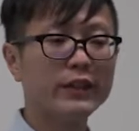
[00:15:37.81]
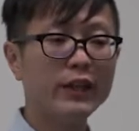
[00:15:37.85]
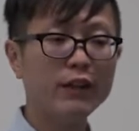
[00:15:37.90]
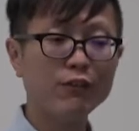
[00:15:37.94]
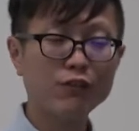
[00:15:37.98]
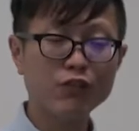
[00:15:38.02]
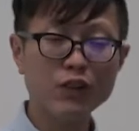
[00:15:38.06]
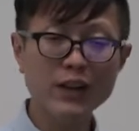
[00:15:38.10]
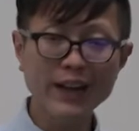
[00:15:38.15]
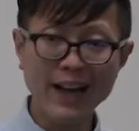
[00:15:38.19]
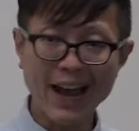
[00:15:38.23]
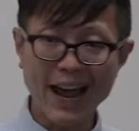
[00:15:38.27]

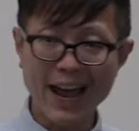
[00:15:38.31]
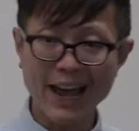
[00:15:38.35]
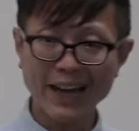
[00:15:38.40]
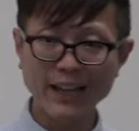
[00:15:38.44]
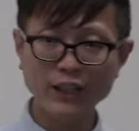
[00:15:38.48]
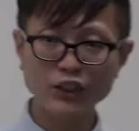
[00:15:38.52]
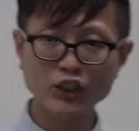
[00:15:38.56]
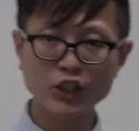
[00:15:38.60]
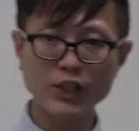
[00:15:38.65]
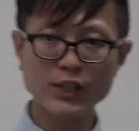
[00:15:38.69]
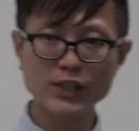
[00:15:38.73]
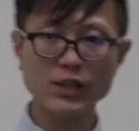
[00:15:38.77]
different
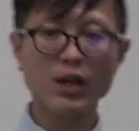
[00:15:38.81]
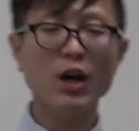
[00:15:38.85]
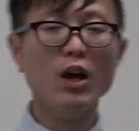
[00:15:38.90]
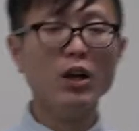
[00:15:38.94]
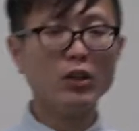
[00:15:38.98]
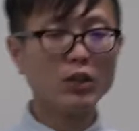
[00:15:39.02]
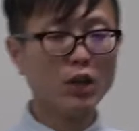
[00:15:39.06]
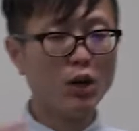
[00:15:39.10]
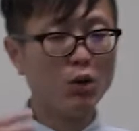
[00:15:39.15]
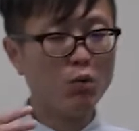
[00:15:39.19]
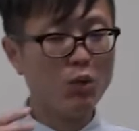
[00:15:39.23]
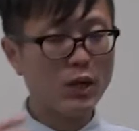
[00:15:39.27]
ages
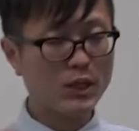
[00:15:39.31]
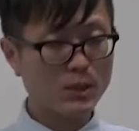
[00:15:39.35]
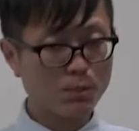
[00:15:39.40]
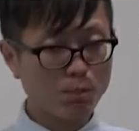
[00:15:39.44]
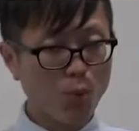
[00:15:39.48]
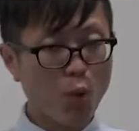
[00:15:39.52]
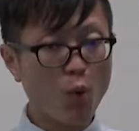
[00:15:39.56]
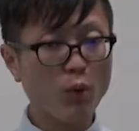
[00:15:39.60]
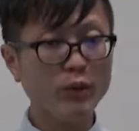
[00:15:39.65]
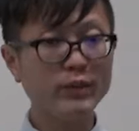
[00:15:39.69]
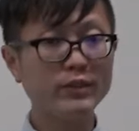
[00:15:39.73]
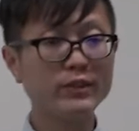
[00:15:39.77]
to
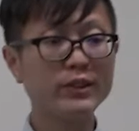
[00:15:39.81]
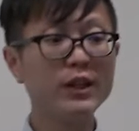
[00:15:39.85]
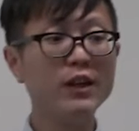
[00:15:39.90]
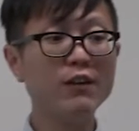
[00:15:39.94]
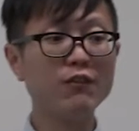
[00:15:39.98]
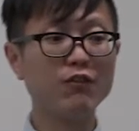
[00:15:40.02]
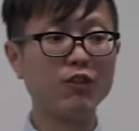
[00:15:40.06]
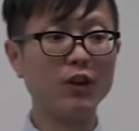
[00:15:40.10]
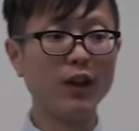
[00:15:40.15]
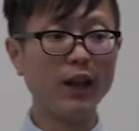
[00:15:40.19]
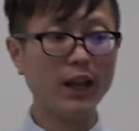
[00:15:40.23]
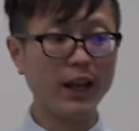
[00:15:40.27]
respond
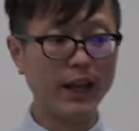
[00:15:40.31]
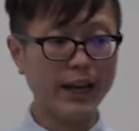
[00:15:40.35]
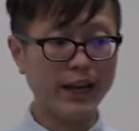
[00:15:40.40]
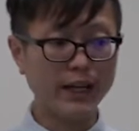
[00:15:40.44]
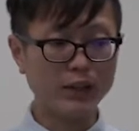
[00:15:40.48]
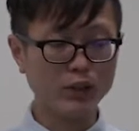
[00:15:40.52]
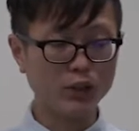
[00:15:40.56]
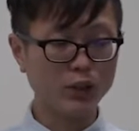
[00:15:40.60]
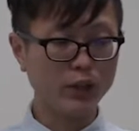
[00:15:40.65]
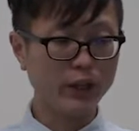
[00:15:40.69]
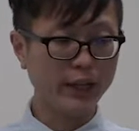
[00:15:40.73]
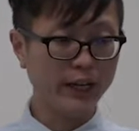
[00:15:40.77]

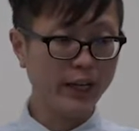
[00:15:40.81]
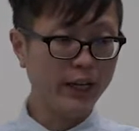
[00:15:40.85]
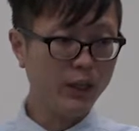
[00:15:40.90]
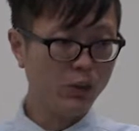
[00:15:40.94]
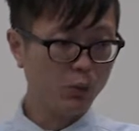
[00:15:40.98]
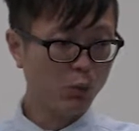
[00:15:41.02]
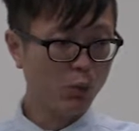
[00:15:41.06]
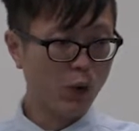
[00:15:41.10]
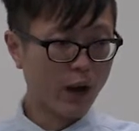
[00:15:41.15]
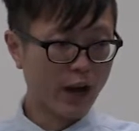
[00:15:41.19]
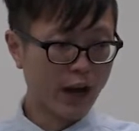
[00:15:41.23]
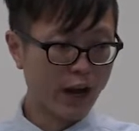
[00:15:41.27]
differently to the
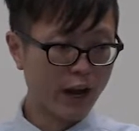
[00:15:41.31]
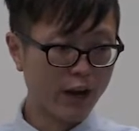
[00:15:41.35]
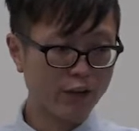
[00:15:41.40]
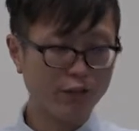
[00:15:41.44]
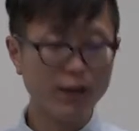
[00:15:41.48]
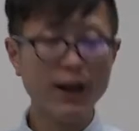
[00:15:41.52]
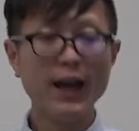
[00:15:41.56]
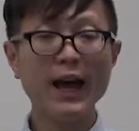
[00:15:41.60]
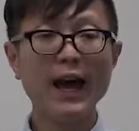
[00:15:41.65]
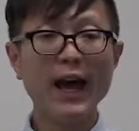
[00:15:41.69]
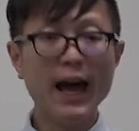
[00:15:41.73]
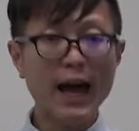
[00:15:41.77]
heat
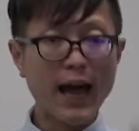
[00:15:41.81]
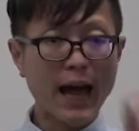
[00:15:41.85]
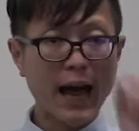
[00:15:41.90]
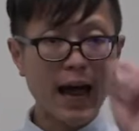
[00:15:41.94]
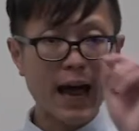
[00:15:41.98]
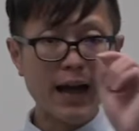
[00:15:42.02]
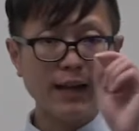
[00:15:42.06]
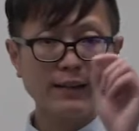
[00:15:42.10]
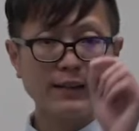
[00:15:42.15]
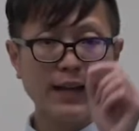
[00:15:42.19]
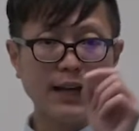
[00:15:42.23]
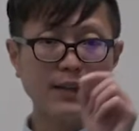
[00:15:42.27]
wave,
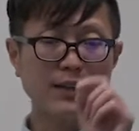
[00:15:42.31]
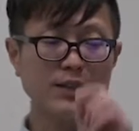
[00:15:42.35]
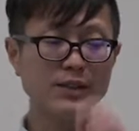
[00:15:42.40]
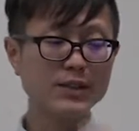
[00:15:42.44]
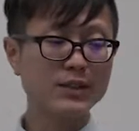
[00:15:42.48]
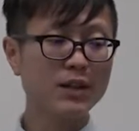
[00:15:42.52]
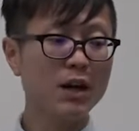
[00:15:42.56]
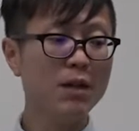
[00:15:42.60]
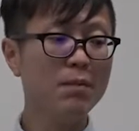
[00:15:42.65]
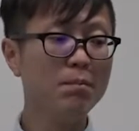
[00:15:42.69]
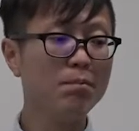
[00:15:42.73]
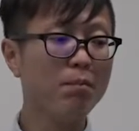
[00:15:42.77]
and that is
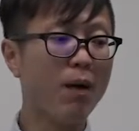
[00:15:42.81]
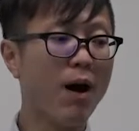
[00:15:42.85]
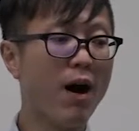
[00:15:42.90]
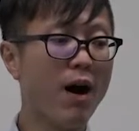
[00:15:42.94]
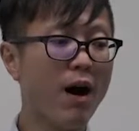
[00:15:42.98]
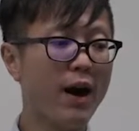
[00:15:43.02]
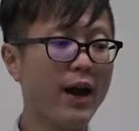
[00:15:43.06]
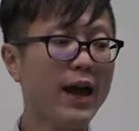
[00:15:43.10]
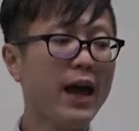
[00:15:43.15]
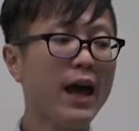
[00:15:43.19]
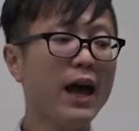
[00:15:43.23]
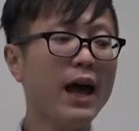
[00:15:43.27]
done
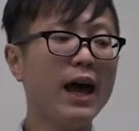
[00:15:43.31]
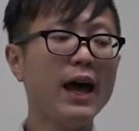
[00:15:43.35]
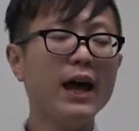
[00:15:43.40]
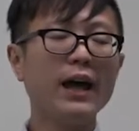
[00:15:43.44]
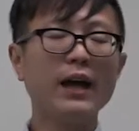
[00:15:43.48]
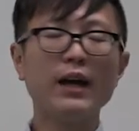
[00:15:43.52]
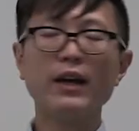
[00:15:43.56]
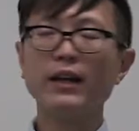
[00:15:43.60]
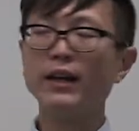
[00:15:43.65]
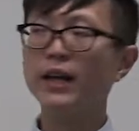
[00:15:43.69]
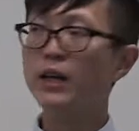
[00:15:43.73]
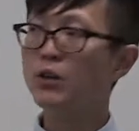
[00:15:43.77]
by
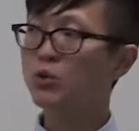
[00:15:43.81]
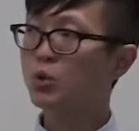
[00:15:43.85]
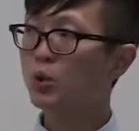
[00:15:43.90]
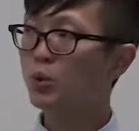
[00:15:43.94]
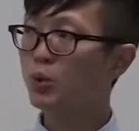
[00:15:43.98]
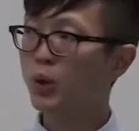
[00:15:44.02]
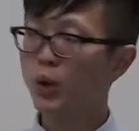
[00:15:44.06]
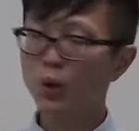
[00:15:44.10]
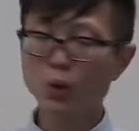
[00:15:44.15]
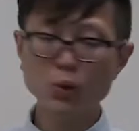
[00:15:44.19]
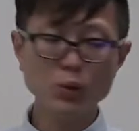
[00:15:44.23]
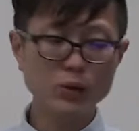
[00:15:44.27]

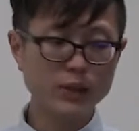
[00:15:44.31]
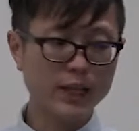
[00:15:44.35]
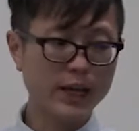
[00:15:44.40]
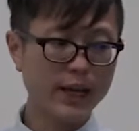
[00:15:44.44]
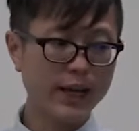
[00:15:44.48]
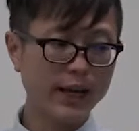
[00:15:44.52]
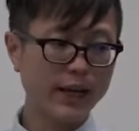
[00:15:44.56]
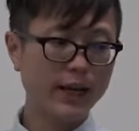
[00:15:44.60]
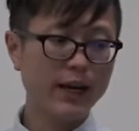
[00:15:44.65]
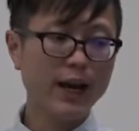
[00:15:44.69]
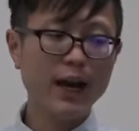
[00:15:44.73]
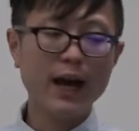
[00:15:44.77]

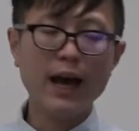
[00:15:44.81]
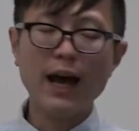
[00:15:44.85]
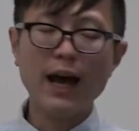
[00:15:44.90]
introducing